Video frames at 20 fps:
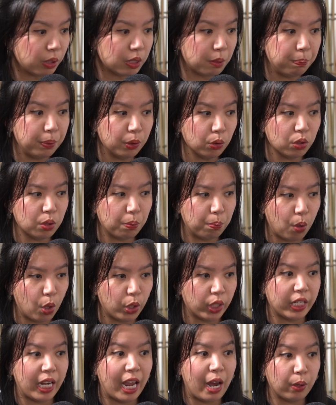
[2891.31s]
built
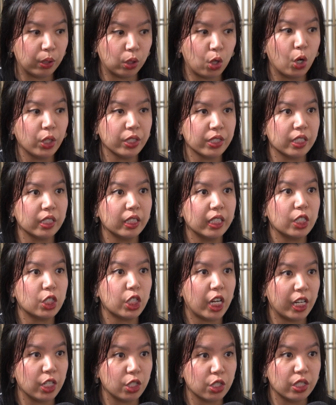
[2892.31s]
upon and how it constantly
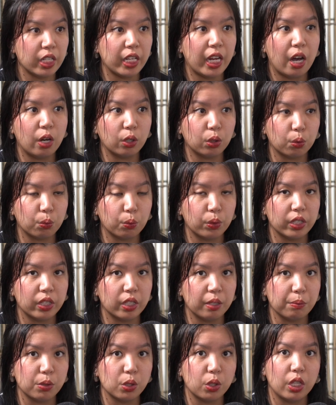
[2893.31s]
changes the
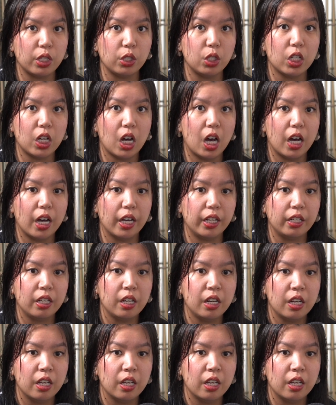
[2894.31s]
algorithm, so then you can't,